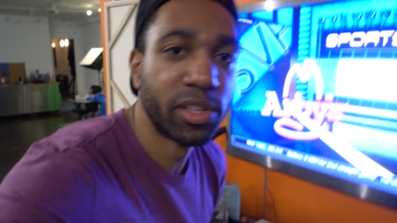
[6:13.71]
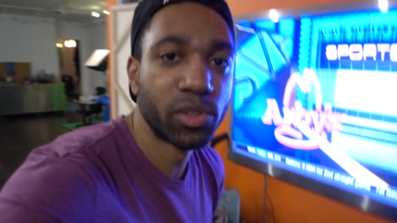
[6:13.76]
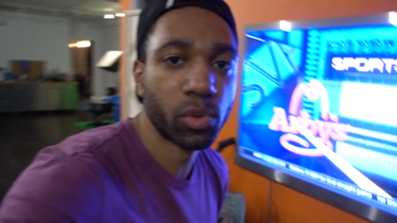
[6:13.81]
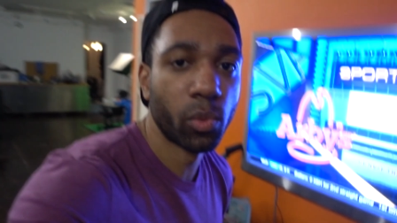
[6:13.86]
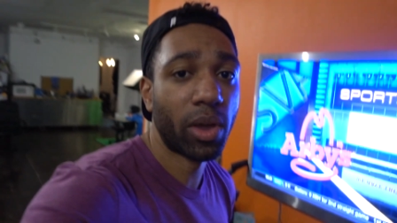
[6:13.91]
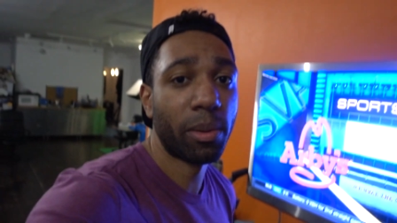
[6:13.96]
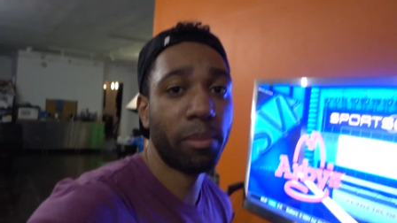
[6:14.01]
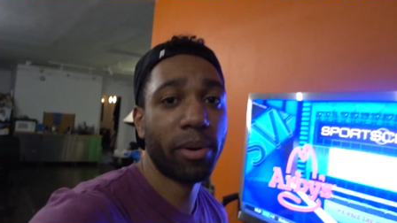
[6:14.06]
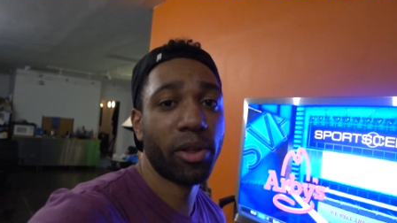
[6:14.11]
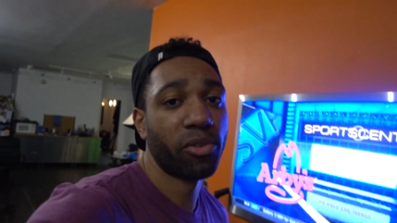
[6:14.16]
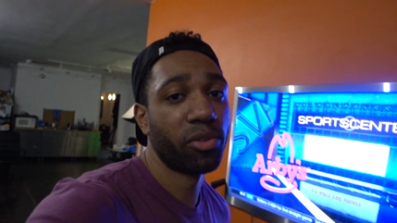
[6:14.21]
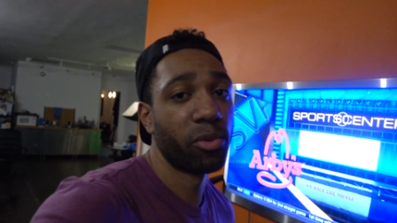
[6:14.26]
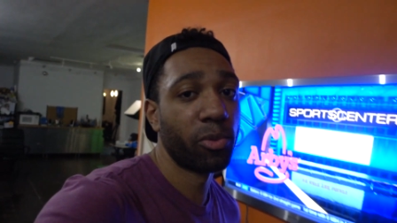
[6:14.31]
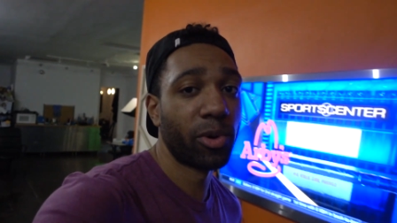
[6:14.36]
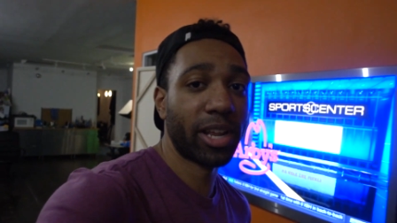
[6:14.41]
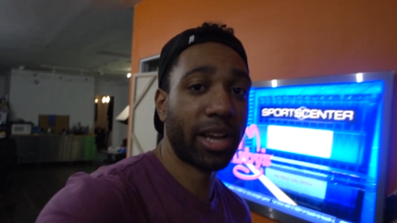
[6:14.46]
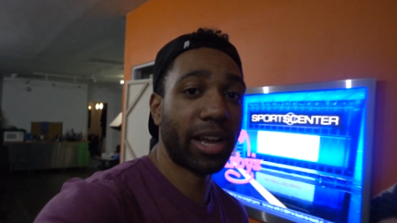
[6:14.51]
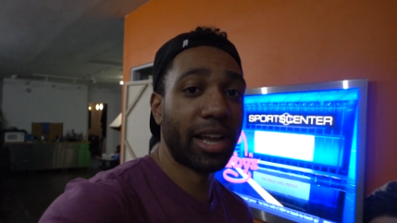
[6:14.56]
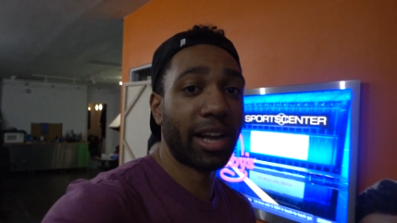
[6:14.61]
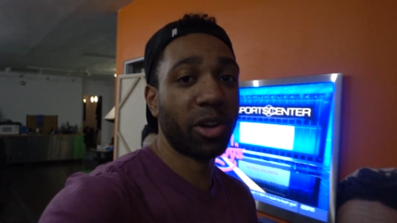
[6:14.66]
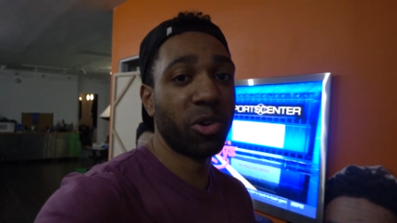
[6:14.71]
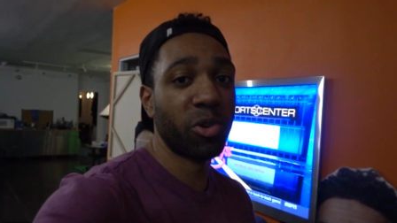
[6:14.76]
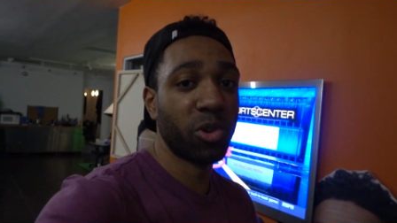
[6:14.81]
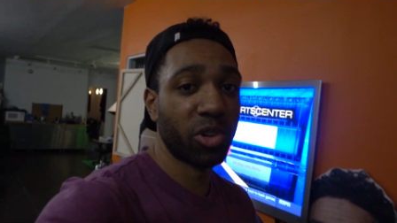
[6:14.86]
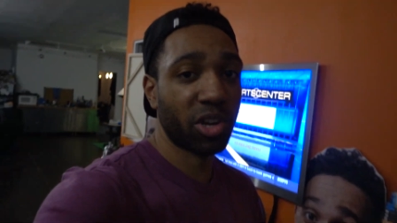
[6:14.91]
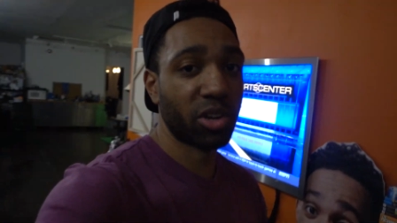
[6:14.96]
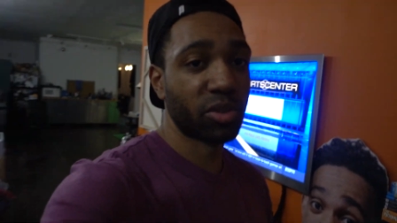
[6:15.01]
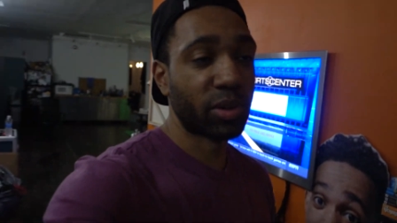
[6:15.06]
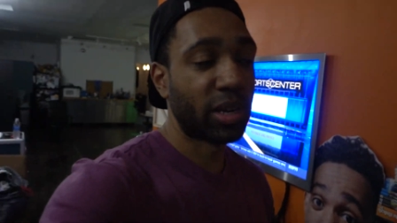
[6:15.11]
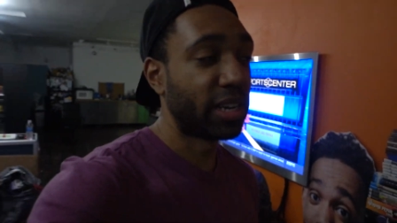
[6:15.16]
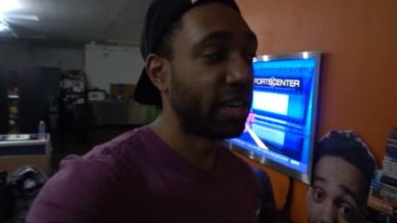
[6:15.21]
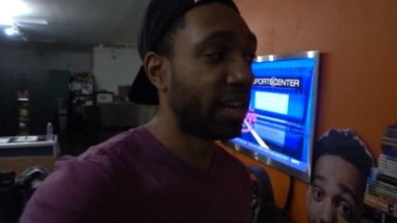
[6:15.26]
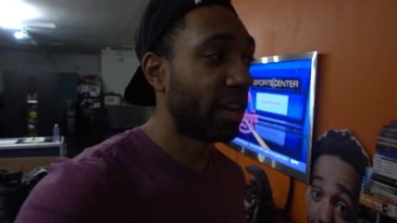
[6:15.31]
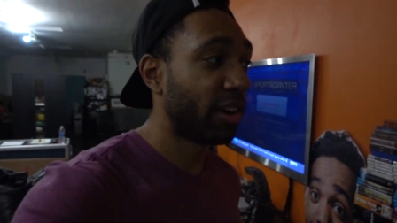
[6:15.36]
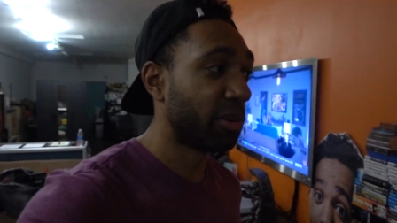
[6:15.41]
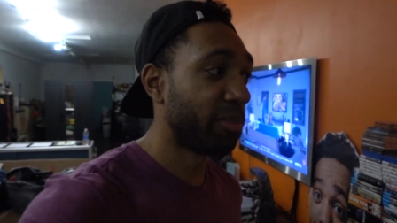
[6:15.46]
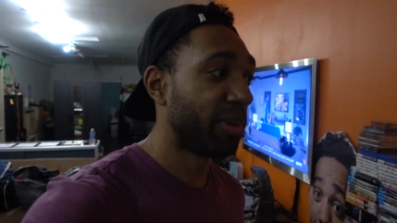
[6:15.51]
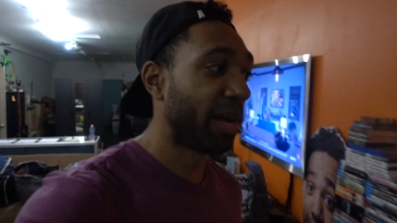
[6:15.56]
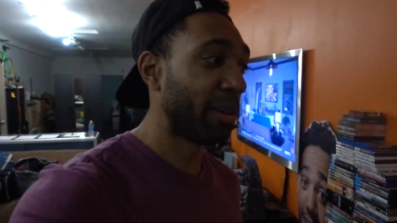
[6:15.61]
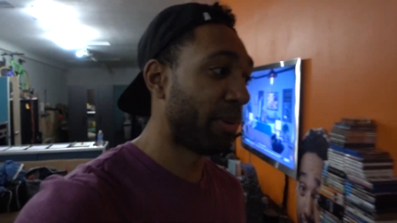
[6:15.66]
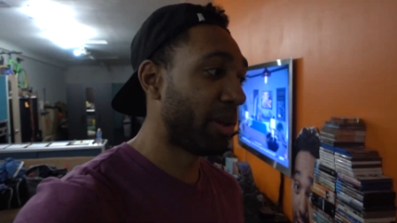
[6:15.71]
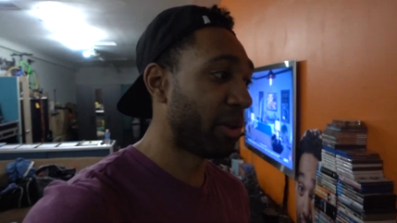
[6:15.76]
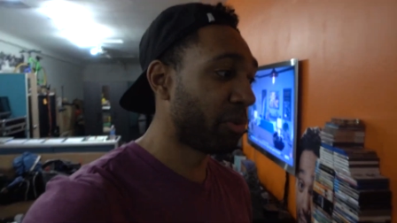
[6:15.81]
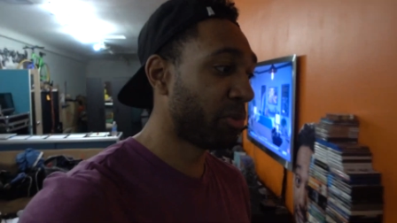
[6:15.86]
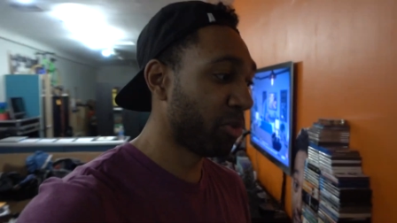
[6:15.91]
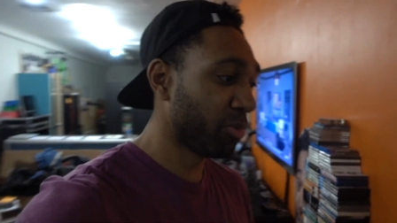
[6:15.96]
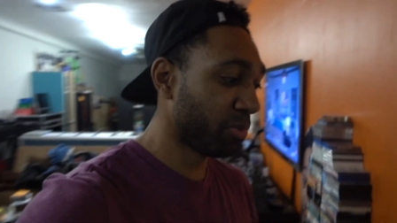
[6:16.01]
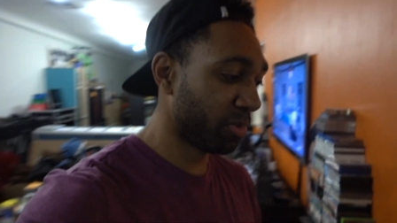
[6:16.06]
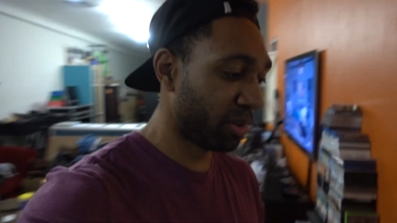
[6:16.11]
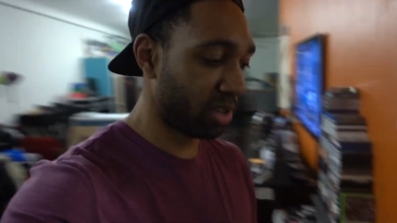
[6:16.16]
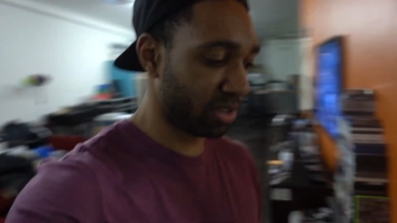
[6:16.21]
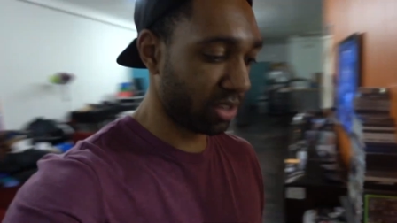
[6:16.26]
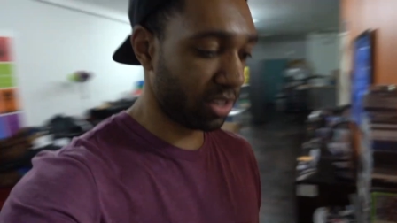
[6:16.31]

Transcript: It's way better than what I got going on right now in my bedroom,